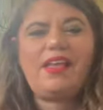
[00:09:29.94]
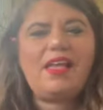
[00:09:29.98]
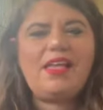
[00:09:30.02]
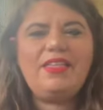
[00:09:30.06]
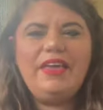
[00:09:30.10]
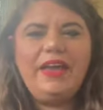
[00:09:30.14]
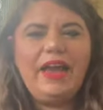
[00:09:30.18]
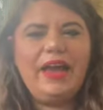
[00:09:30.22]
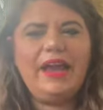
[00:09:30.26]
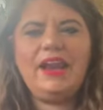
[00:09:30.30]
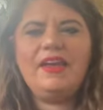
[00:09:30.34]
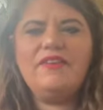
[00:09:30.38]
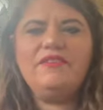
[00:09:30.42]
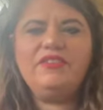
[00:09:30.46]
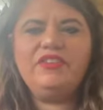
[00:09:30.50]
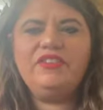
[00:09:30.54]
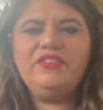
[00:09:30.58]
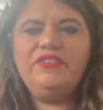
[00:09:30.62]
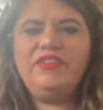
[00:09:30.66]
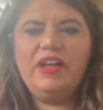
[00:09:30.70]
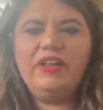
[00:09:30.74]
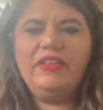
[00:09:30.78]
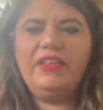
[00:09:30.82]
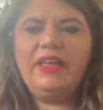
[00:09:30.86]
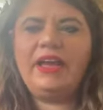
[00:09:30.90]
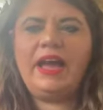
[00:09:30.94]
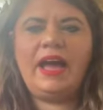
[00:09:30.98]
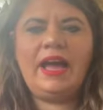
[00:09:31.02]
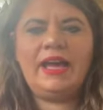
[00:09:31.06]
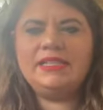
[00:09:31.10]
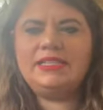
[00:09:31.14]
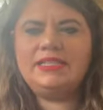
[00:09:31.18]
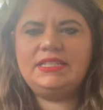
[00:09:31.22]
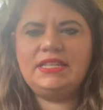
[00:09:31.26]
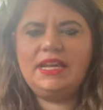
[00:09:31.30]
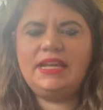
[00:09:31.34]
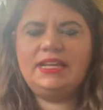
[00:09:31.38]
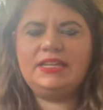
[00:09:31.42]
Like, I never felt like high
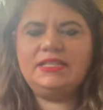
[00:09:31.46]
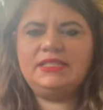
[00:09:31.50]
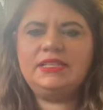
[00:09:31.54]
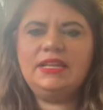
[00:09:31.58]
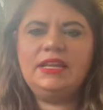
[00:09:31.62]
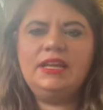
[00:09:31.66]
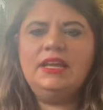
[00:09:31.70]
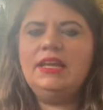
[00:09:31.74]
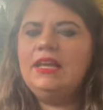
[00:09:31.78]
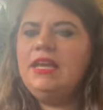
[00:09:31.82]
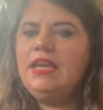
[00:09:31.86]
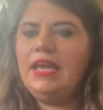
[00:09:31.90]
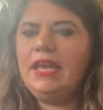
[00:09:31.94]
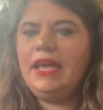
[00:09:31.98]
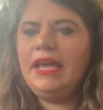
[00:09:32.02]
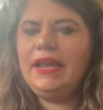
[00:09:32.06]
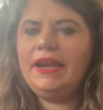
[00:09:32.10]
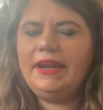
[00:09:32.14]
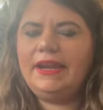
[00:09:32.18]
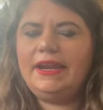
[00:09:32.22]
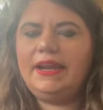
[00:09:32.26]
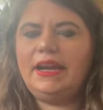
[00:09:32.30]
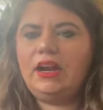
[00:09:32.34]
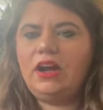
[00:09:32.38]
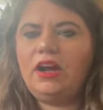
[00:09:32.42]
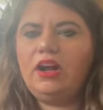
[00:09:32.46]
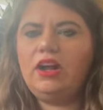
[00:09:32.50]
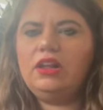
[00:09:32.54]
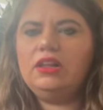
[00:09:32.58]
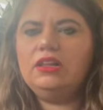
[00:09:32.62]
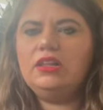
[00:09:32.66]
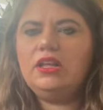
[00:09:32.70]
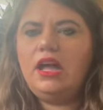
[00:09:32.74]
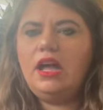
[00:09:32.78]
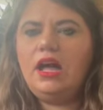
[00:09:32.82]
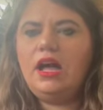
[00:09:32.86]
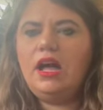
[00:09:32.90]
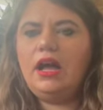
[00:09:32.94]
stakes in it at
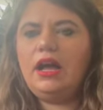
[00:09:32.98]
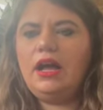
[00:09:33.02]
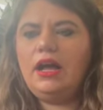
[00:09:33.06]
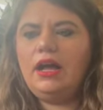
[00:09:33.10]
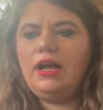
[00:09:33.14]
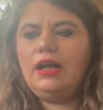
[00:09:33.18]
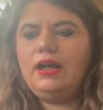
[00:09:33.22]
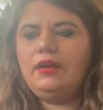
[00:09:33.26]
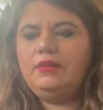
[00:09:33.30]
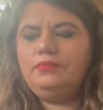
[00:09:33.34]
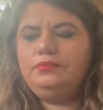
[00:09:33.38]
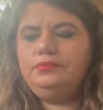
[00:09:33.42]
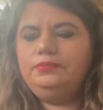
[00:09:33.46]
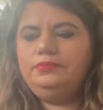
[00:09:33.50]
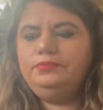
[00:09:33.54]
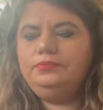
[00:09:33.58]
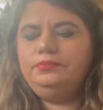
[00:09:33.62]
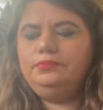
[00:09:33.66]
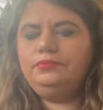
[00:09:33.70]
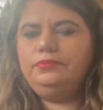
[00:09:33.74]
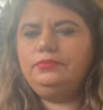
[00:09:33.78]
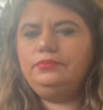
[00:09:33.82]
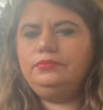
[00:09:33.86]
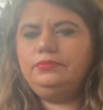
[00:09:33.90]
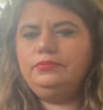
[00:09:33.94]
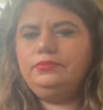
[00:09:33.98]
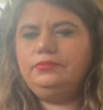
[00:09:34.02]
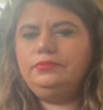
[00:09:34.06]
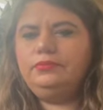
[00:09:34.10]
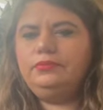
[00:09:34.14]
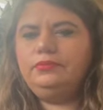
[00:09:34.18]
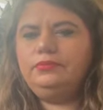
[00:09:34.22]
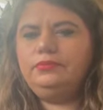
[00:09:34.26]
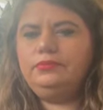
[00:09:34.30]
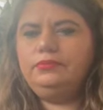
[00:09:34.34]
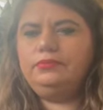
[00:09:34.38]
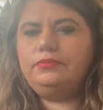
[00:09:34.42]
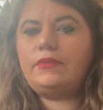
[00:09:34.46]
all. I
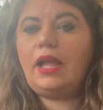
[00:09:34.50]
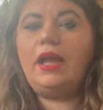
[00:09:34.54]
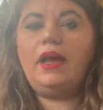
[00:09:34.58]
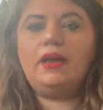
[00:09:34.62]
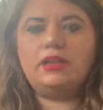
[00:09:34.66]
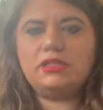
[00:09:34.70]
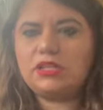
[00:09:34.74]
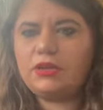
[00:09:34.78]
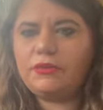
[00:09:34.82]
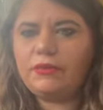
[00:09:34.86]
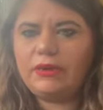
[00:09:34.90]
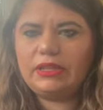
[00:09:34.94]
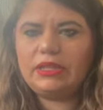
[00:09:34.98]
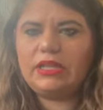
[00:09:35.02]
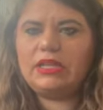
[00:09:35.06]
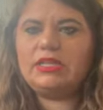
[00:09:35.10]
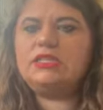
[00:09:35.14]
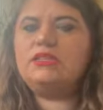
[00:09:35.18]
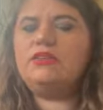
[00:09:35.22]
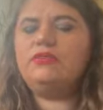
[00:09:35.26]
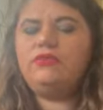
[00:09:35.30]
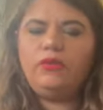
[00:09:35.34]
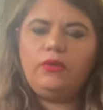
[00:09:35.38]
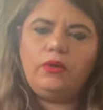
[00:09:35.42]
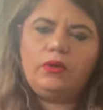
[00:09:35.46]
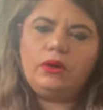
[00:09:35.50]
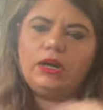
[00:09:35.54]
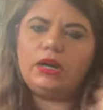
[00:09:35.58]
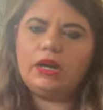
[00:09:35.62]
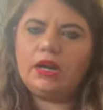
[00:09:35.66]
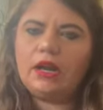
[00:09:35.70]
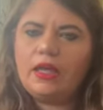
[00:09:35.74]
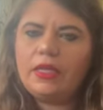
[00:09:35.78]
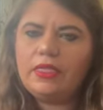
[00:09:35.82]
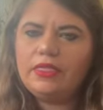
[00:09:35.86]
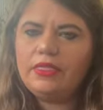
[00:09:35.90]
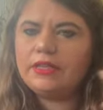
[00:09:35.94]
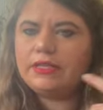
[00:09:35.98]
also read this
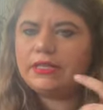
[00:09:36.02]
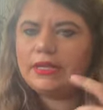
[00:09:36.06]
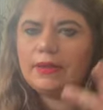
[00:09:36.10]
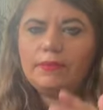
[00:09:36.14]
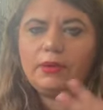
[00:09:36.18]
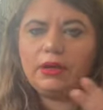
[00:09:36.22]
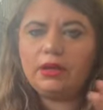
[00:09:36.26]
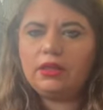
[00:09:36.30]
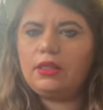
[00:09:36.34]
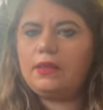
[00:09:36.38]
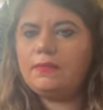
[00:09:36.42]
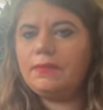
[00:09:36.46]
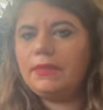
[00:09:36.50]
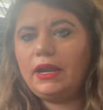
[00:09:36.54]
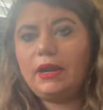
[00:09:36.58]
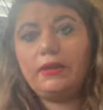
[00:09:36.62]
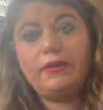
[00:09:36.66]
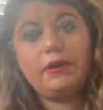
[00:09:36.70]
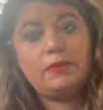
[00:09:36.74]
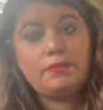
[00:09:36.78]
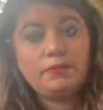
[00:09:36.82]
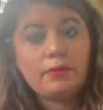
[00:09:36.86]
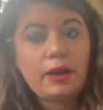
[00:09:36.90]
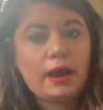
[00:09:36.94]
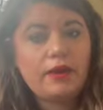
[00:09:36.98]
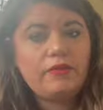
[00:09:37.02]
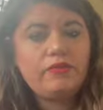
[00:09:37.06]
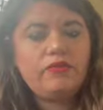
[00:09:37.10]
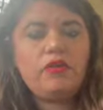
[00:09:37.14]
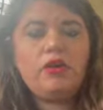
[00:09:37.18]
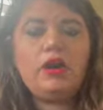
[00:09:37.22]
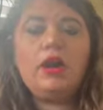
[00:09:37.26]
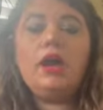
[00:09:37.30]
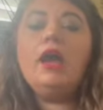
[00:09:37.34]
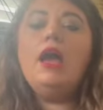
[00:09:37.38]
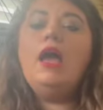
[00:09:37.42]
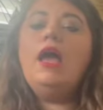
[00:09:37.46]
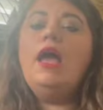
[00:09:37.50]
for the same book club that I read Bride
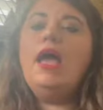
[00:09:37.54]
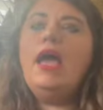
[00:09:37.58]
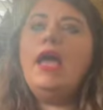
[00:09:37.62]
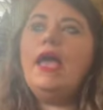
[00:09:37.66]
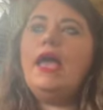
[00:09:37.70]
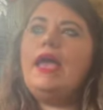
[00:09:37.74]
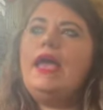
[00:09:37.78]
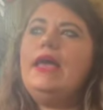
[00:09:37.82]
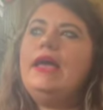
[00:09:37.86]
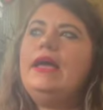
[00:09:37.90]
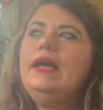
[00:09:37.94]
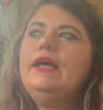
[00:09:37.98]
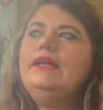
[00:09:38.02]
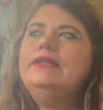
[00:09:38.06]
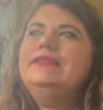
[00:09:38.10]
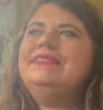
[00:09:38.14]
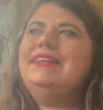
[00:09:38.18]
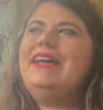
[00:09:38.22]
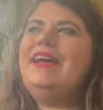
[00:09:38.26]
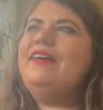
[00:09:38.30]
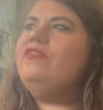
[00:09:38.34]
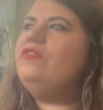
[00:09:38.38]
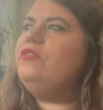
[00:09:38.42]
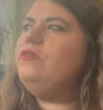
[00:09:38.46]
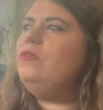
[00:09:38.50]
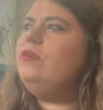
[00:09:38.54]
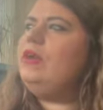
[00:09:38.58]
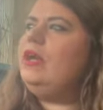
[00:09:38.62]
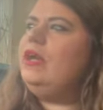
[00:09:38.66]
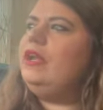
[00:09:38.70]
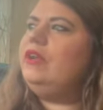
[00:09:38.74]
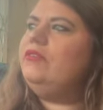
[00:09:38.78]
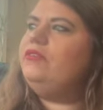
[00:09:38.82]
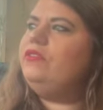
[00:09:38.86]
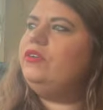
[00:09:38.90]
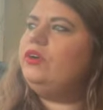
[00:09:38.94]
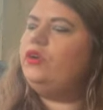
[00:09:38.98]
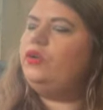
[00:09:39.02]
for, and everyone
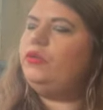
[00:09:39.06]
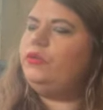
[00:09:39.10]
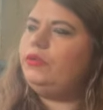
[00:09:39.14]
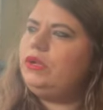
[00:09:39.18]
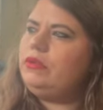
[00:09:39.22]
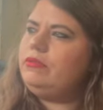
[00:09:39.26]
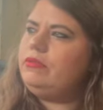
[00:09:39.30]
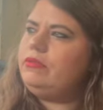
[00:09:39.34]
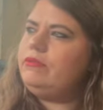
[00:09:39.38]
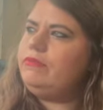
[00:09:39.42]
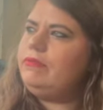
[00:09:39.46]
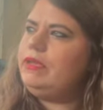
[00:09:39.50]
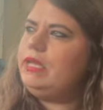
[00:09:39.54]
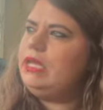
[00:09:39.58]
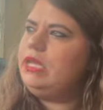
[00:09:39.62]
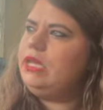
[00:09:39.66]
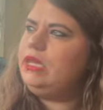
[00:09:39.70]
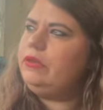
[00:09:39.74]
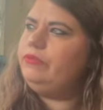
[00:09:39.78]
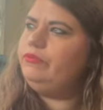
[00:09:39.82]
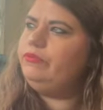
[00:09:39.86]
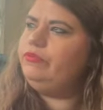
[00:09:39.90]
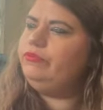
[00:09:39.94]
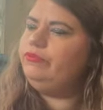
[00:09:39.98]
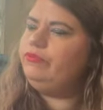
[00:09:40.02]
kind of agreed with me.